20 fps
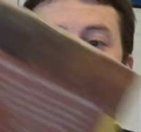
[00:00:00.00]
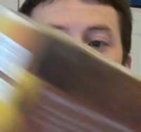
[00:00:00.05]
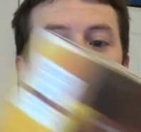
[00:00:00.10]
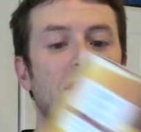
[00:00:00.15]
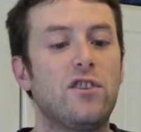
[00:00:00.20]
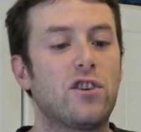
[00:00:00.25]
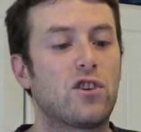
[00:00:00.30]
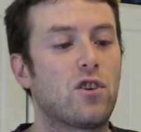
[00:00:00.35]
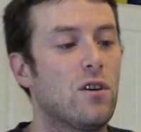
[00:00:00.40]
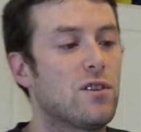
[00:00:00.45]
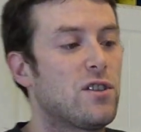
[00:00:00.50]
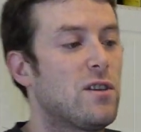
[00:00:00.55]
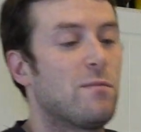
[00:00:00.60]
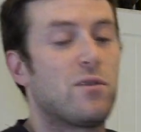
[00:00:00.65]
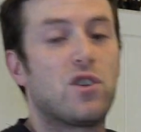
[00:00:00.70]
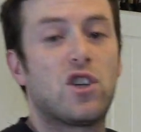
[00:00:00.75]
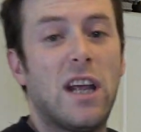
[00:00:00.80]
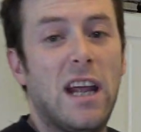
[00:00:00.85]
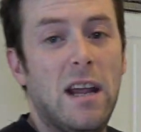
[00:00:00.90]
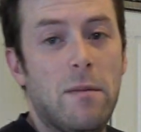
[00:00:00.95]
So I just got
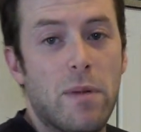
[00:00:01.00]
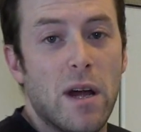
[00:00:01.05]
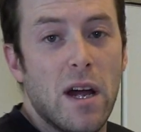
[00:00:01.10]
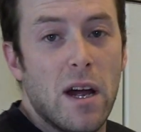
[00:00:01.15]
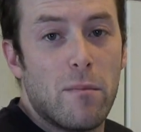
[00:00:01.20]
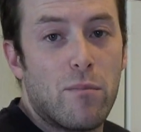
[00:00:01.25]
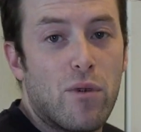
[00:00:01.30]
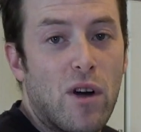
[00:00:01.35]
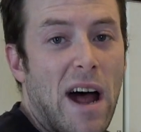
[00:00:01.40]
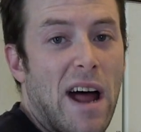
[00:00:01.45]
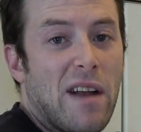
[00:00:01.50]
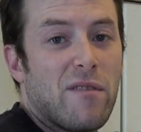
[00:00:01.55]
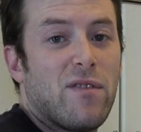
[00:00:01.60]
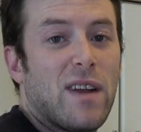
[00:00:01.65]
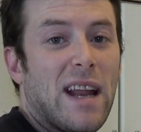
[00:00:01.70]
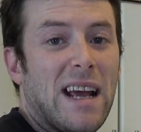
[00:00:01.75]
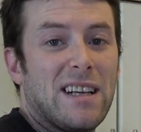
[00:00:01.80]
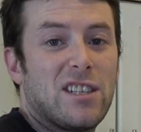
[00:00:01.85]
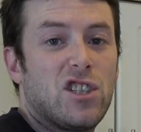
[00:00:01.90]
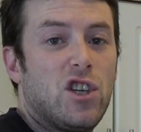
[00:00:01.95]
some cheap bran
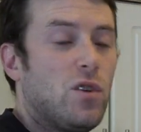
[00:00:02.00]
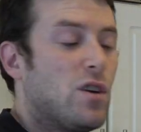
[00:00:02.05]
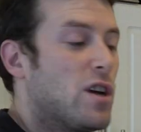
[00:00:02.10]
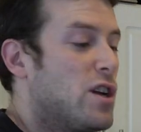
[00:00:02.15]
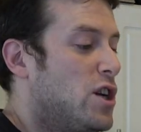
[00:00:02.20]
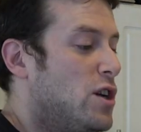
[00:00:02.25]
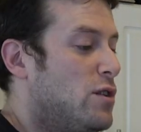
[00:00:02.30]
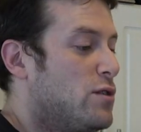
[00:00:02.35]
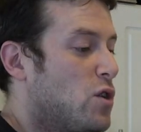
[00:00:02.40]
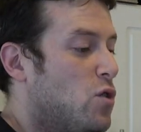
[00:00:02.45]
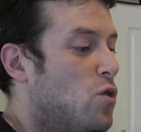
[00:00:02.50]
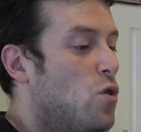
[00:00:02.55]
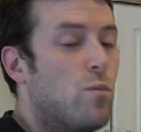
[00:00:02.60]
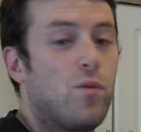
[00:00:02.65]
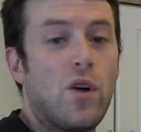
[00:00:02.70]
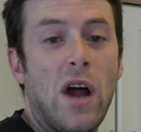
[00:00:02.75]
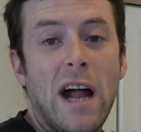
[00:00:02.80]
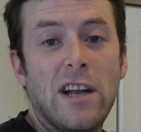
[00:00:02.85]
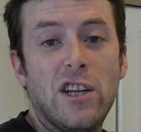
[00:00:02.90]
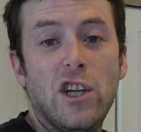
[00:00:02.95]
flakes. You can use
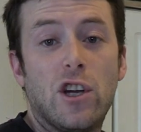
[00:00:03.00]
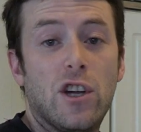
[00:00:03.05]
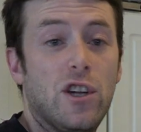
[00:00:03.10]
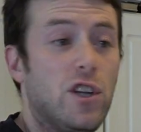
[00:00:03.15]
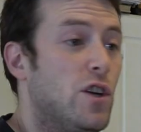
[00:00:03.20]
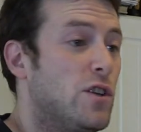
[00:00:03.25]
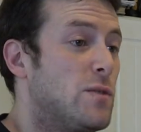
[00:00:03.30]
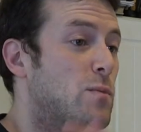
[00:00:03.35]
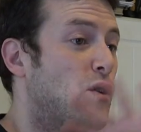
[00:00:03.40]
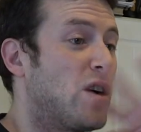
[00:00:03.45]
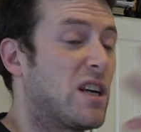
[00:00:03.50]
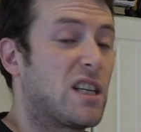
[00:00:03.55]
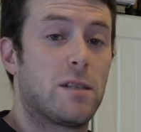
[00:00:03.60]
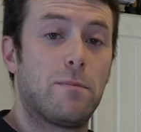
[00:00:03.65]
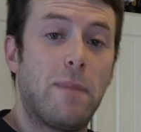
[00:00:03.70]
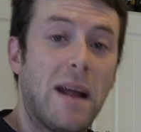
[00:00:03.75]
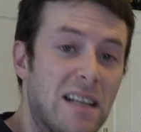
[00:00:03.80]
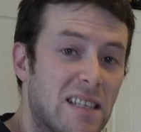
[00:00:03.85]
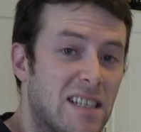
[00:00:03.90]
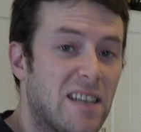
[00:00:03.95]
All-Bran, you can use more
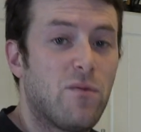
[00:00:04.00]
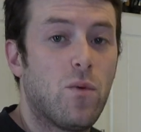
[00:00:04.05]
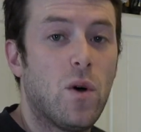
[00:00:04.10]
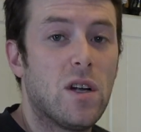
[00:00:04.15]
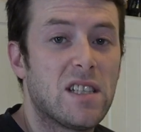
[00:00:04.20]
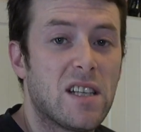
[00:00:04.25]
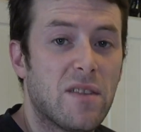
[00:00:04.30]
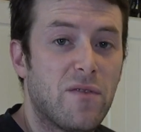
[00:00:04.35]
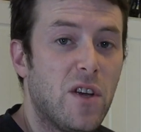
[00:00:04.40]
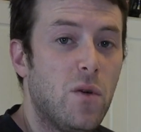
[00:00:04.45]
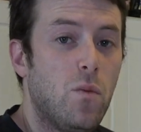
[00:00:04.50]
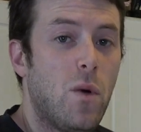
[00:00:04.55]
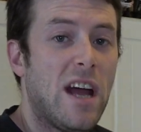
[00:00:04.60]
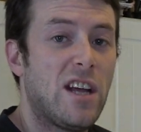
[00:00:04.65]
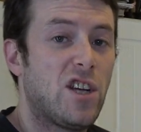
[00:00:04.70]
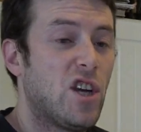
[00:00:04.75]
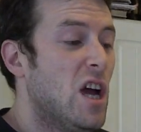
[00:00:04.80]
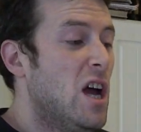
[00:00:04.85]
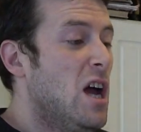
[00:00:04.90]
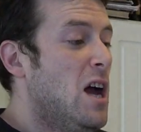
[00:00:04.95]
expensive ones if you
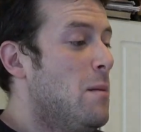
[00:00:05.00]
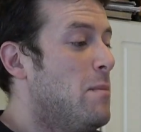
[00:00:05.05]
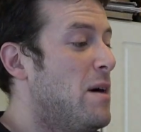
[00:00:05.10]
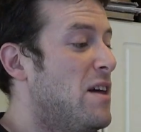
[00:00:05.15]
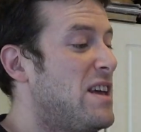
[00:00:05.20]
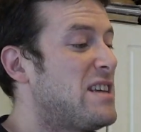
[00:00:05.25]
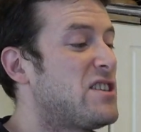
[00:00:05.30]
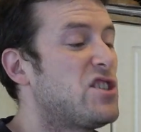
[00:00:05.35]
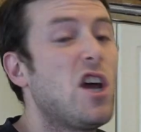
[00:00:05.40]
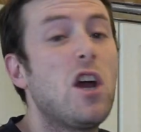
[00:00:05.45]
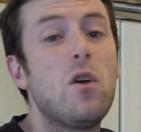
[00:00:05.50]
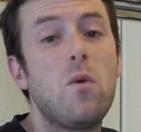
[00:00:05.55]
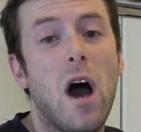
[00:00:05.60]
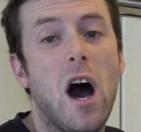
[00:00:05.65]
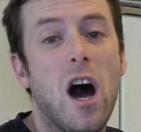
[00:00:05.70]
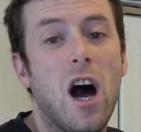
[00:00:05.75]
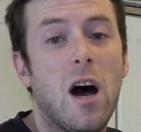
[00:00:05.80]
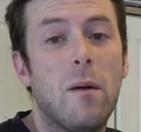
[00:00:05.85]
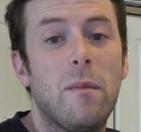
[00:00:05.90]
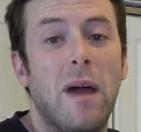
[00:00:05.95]
wish, but there's no
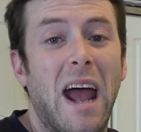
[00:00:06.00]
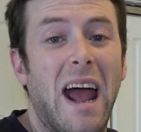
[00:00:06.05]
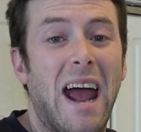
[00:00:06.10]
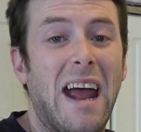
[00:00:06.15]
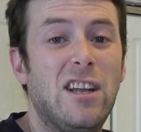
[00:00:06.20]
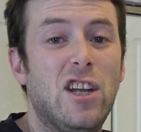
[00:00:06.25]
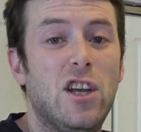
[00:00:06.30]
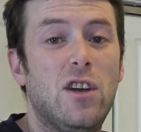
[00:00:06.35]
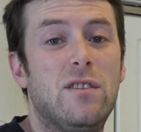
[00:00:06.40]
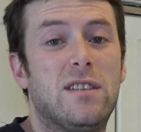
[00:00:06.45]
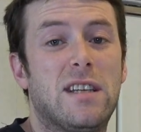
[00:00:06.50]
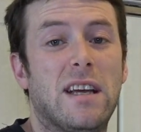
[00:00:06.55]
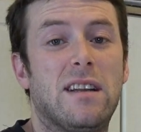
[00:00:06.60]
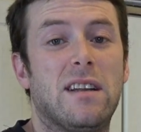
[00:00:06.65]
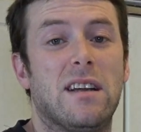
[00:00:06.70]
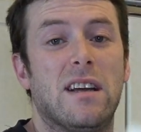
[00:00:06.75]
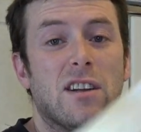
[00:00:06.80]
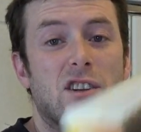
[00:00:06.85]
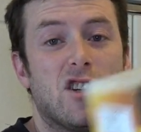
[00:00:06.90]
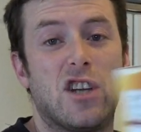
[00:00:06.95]
harm in using
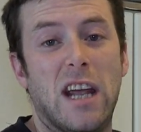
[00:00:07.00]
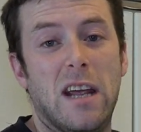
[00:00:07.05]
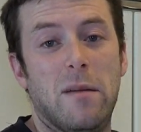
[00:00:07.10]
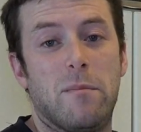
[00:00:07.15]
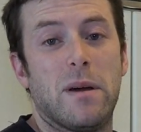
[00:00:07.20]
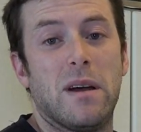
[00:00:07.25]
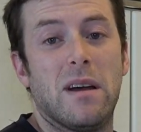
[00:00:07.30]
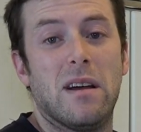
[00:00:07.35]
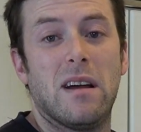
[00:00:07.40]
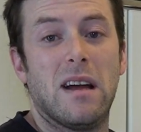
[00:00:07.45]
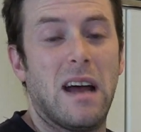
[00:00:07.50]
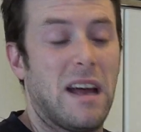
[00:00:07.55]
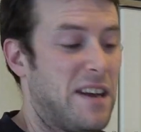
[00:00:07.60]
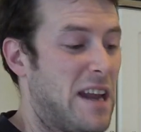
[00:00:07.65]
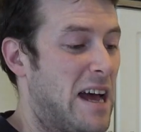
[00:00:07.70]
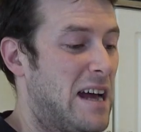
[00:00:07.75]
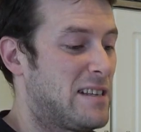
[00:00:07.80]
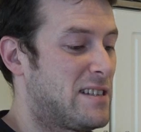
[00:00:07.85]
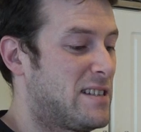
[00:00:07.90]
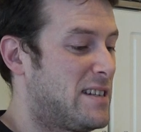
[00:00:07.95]
cheap and
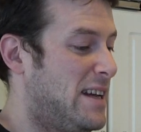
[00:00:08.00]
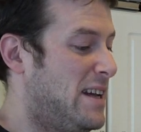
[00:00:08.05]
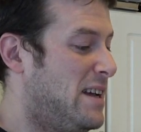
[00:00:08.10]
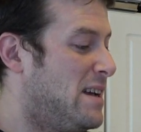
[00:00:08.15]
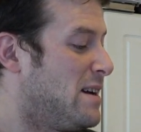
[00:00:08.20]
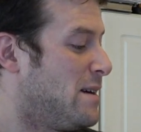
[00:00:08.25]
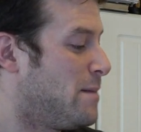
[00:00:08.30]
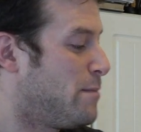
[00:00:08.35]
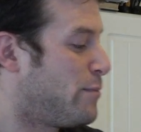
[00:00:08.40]
nasty